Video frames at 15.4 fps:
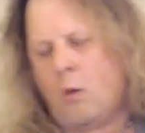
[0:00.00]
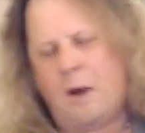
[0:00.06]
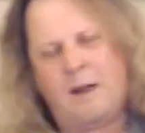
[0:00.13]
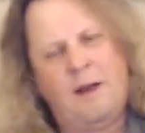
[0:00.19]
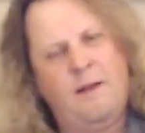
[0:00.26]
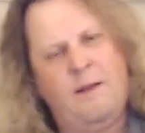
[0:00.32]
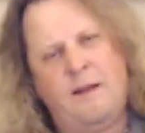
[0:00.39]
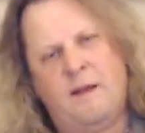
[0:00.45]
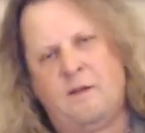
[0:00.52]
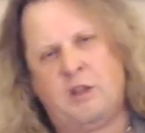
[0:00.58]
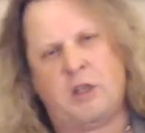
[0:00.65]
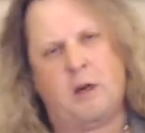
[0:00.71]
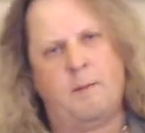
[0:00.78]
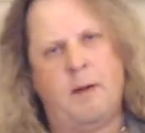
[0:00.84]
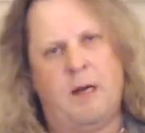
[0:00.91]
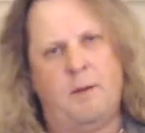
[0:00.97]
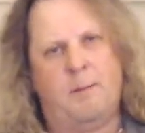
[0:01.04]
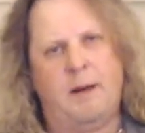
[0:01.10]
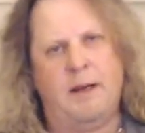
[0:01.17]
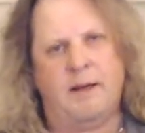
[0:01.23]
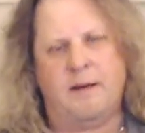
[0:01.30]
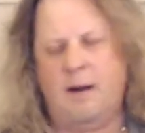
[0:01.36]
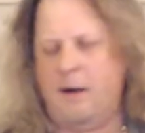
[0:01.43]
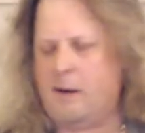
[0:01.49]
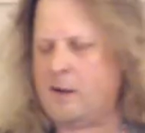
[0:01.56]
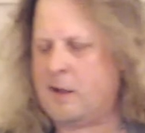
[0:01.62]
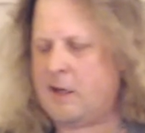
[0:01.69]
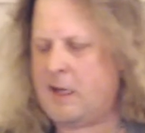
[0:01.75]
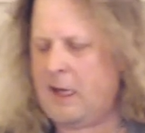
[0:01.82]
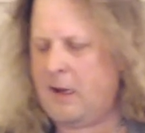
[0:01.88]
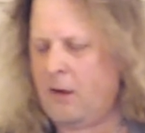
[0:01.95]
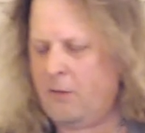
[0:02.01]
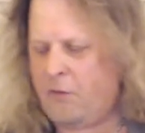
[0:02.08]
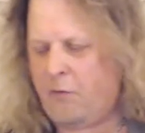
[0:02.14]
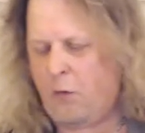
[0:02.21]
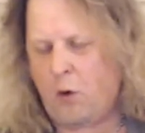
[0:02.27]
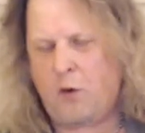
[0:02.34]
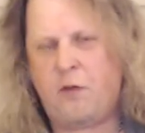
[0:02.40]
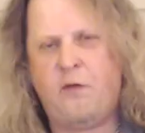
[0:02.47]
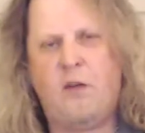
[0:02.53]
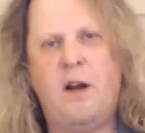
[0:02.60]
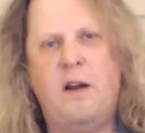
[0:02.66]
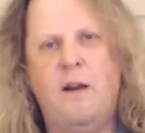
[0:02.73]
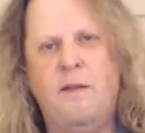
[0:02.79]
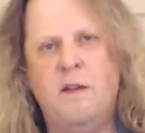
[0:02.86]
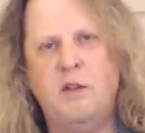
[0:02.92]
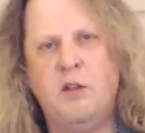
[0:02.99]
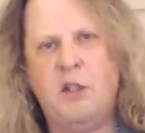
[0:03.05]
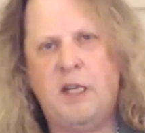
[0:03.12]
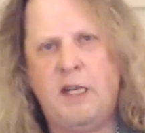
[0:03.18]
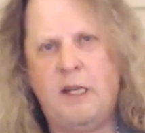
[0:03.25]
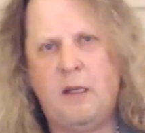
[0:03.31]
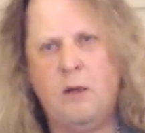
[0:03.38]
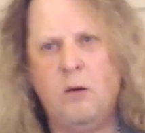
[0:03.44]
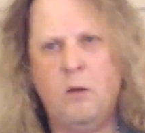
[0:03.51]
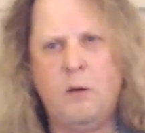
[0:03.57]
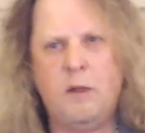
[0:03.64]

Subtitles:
Right out of the F sharp minor pentatonic scale, 4th fret on the G,